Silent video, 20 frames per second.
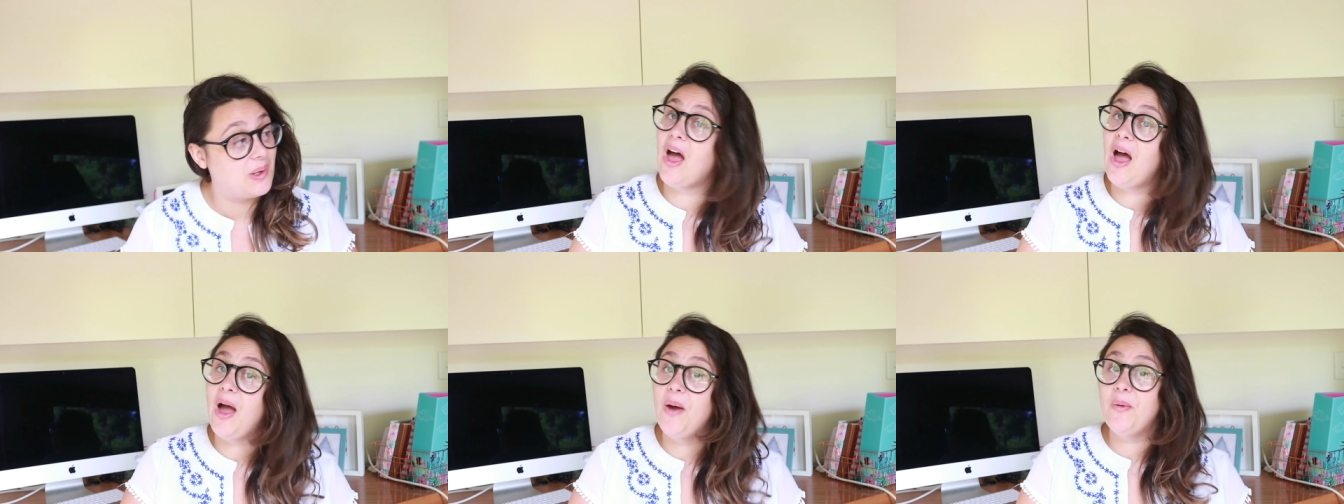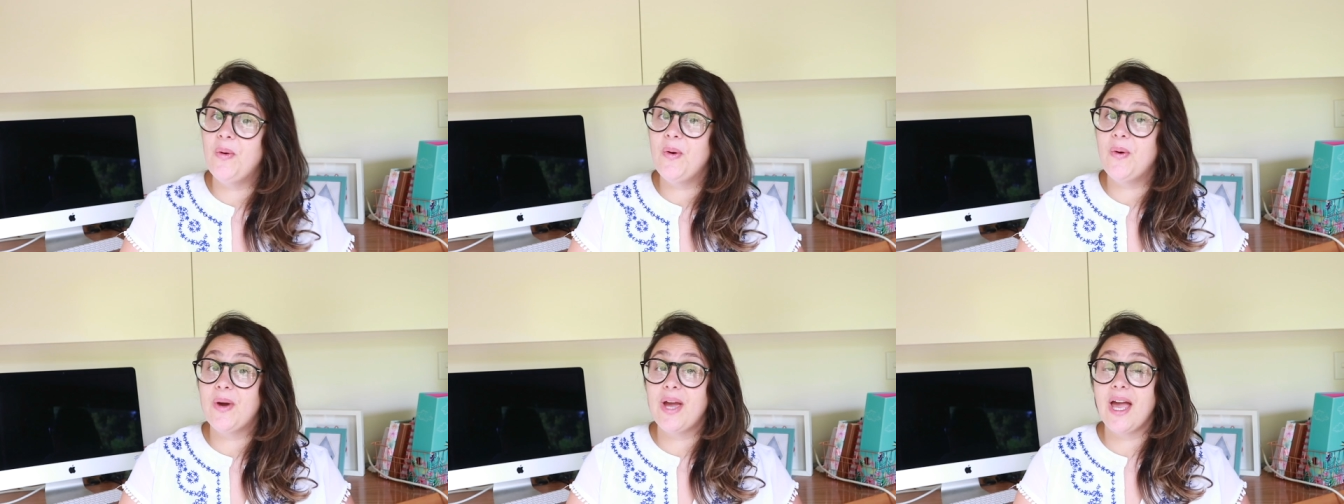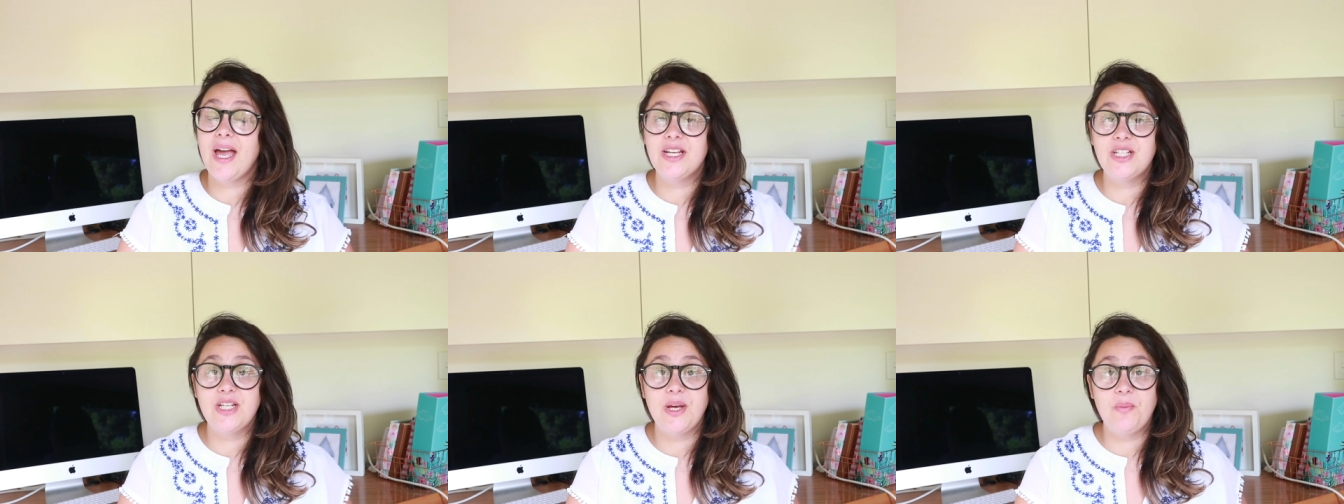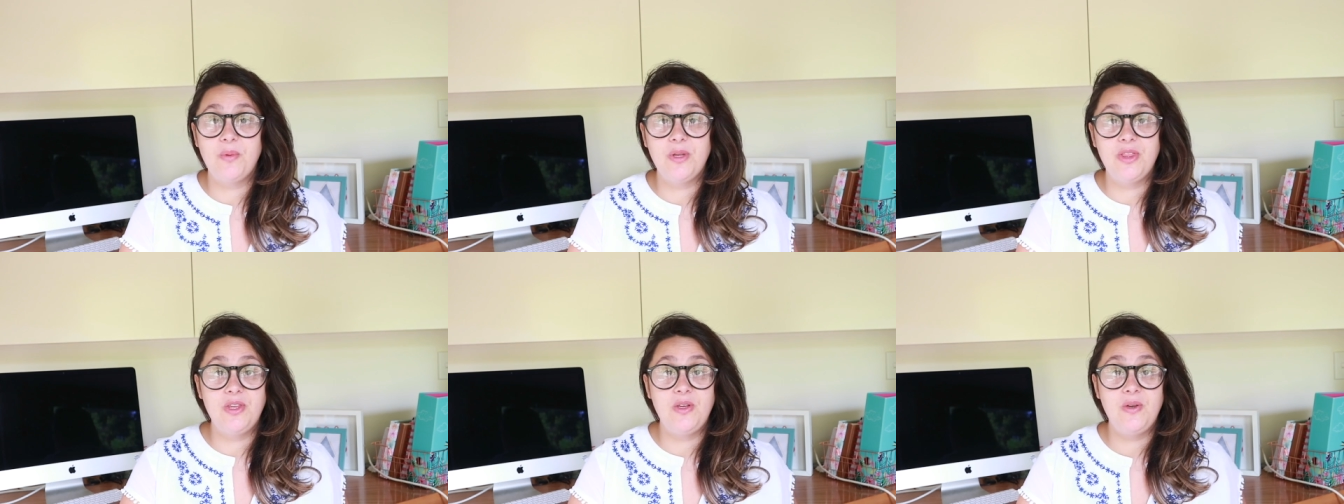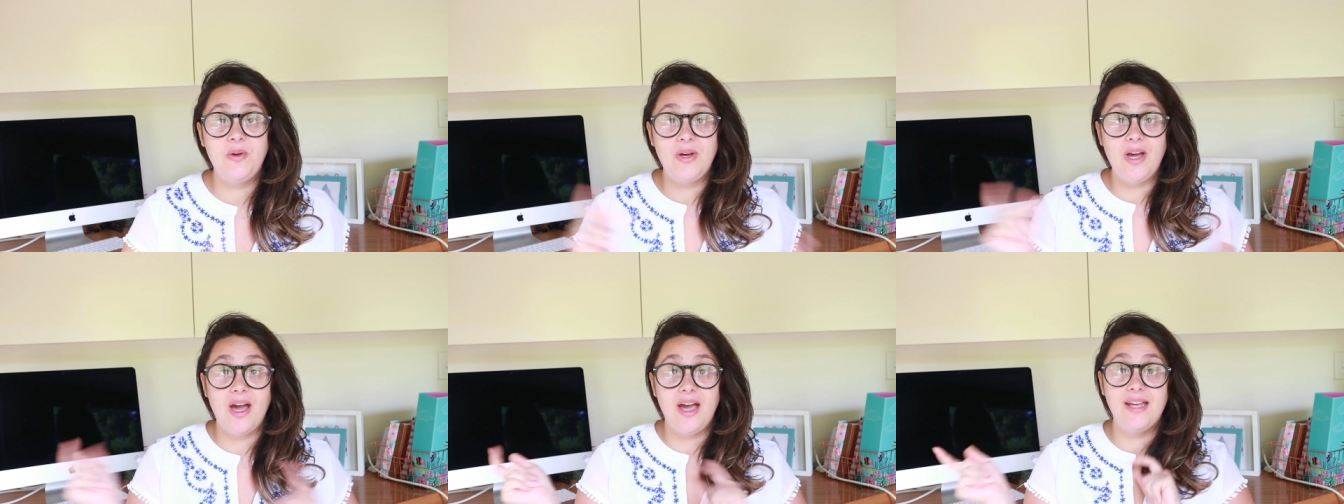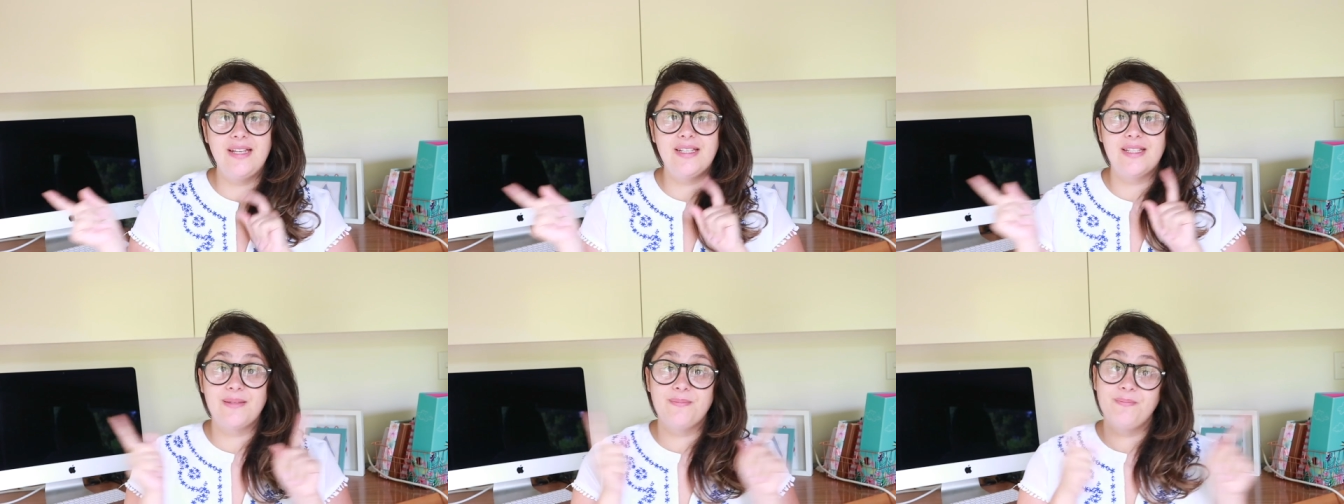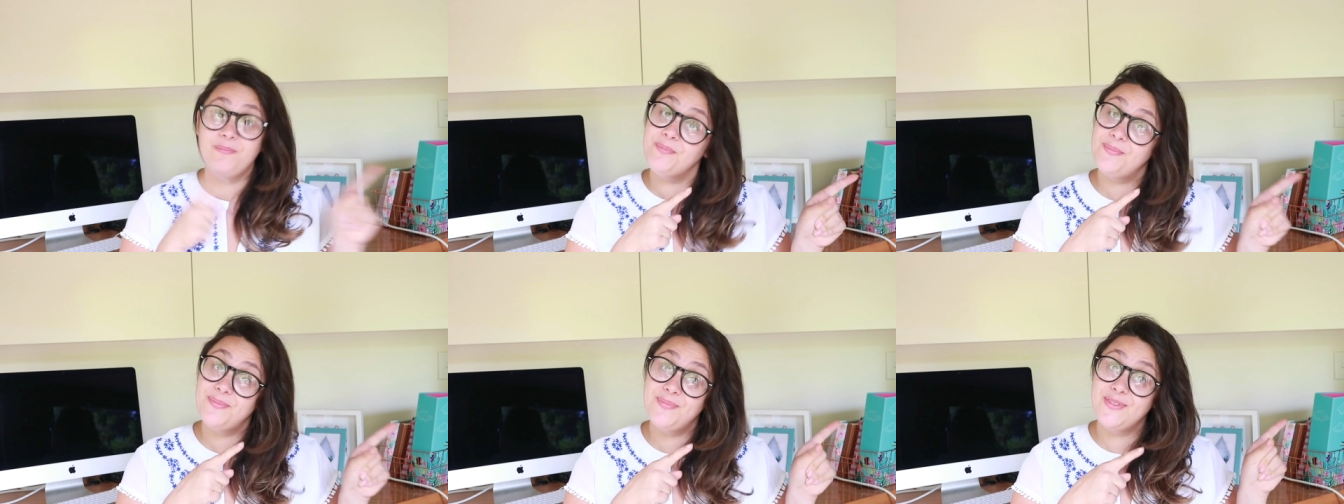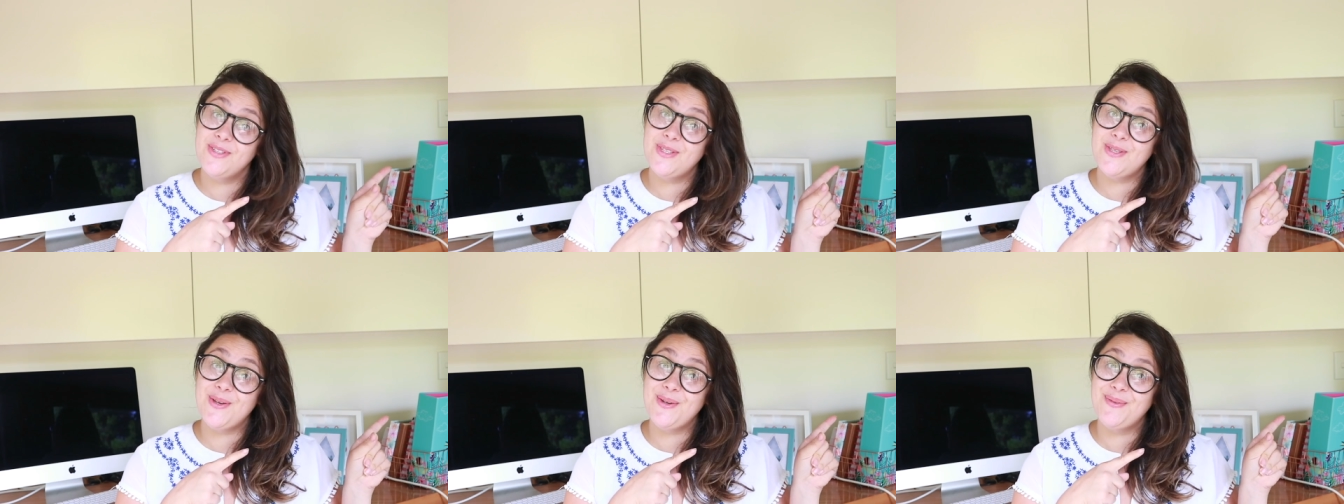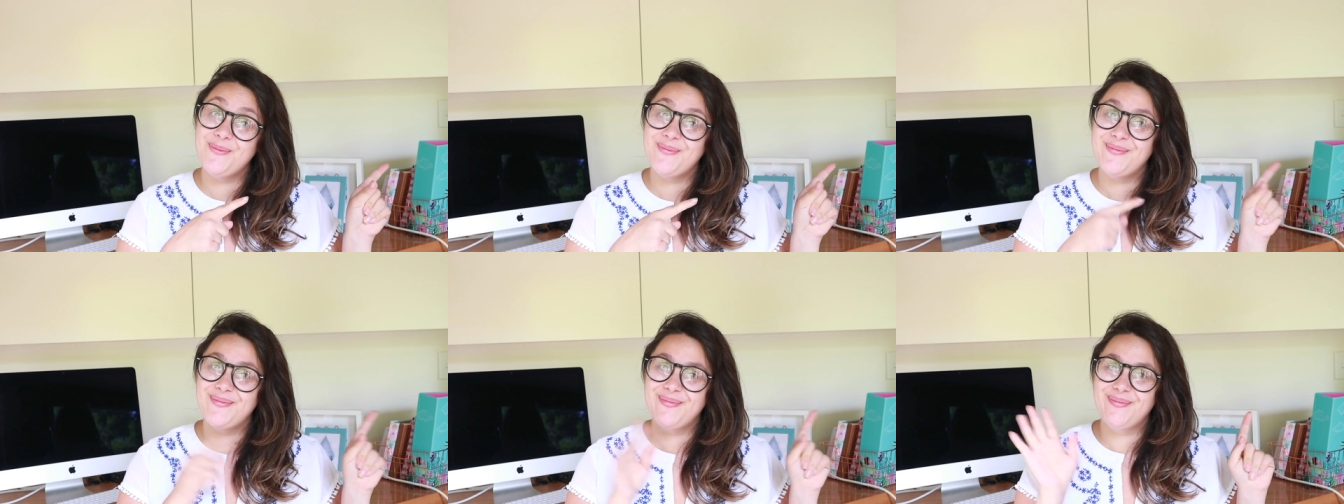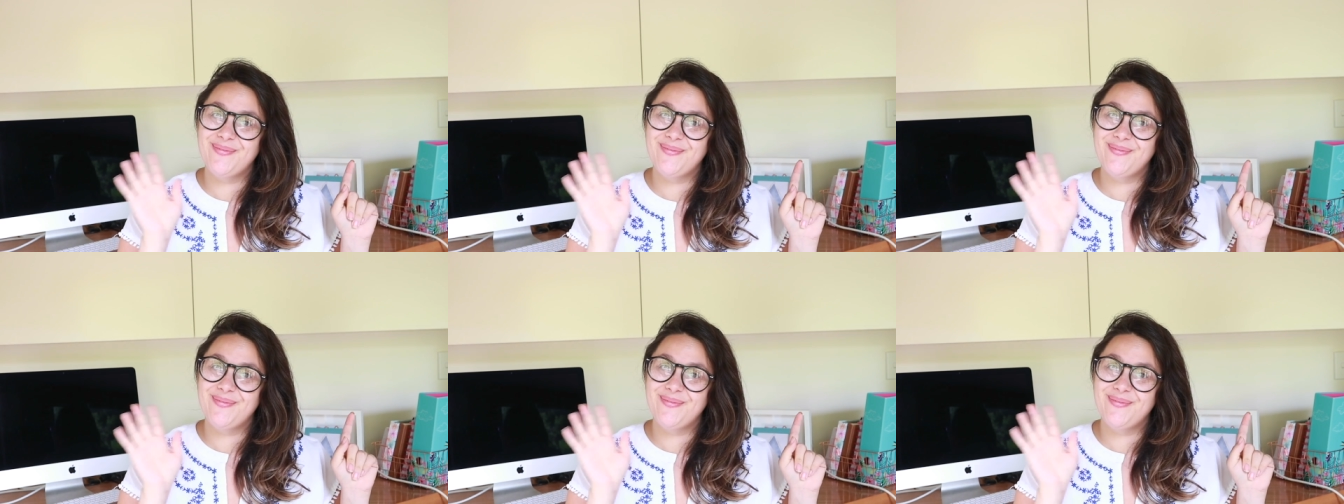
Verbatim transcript: I will catch up with you guys soon.